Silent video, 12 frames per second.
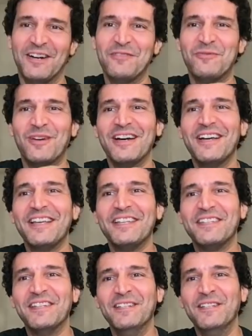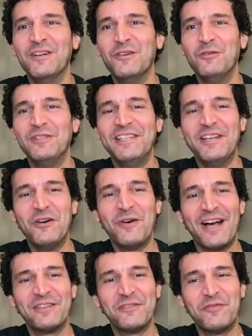All right. Hello, Leo.
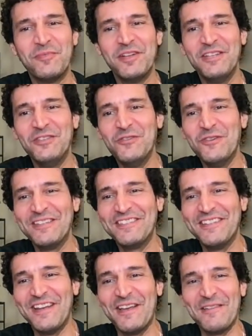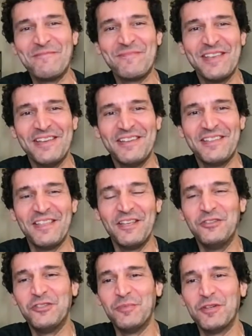How's everybody doing today? Thank you
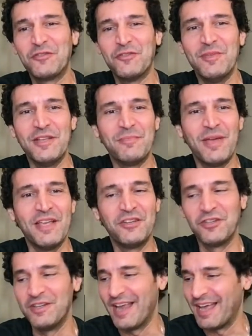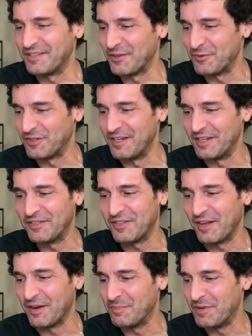so much for being patient as I was getting set
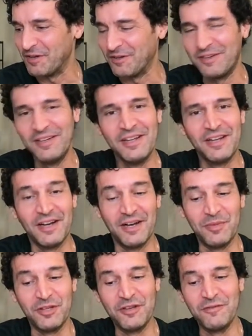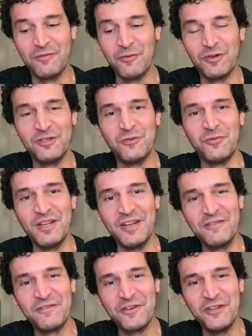up here. I'm looking forward to
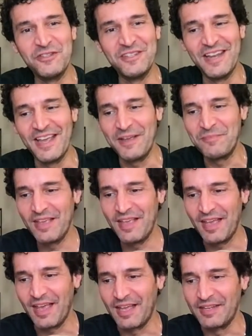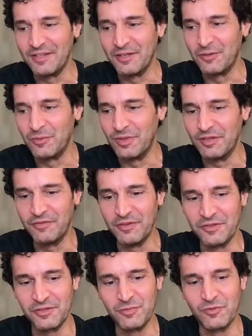reading for you today and really feel
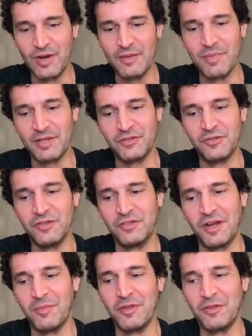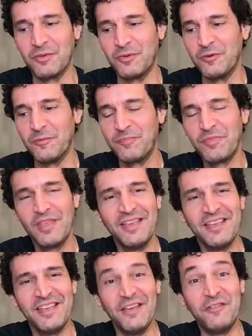some great messages coming through.
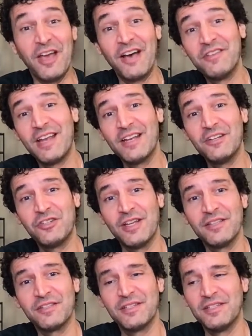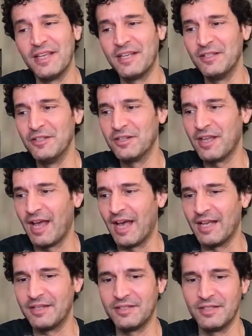If you haven't had a chance to take a look
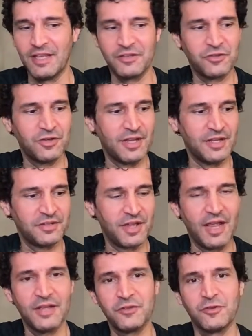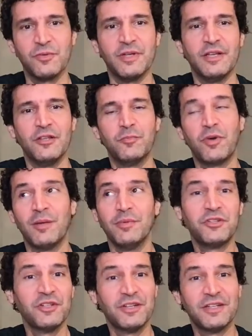at yesterday's Cancer reading, you probably
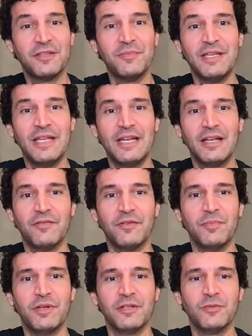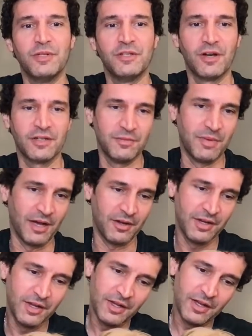should look at the beginning of it because we talked about
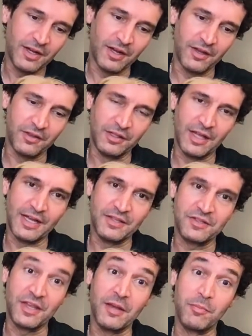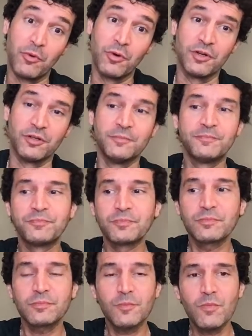the Lionsgate portal,
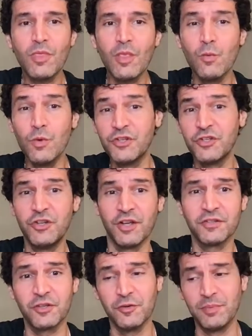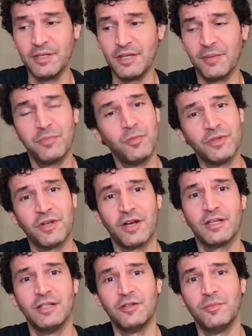which just opened up, and we'll talk
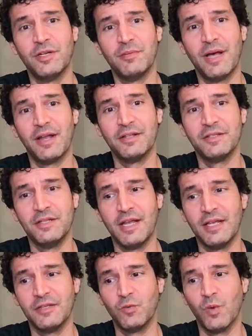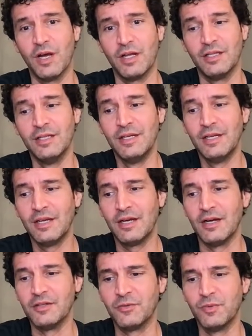a little bit about it today as well.
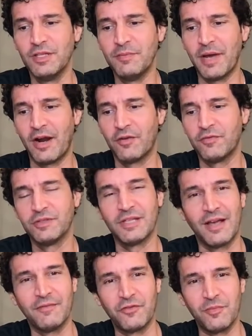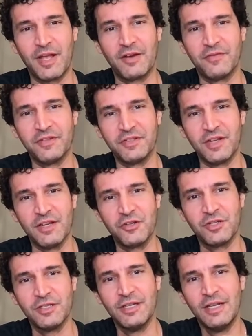It's a really powerful time for
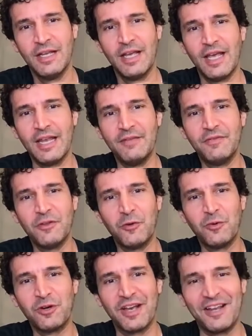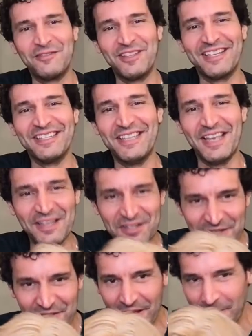manifestation. And even though we're kind of like a day
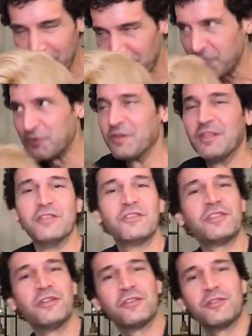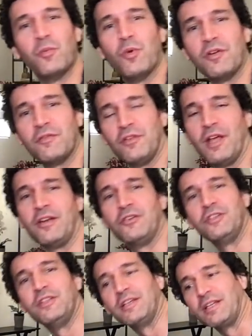into that, there's still some wonderful
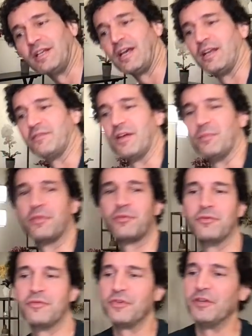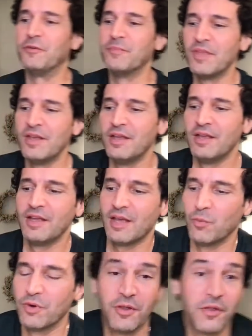energy that can kind of come through for you. And
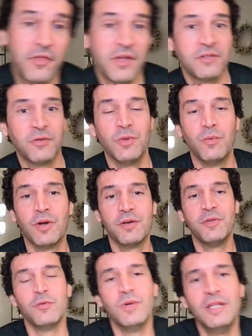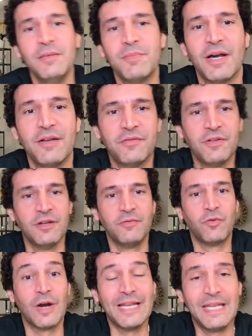one of the things that we want to be really mindful of
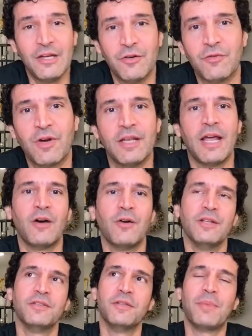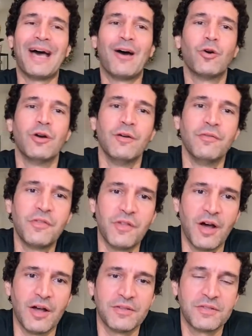right here and right now is the power of
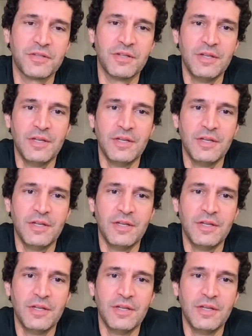thoughts,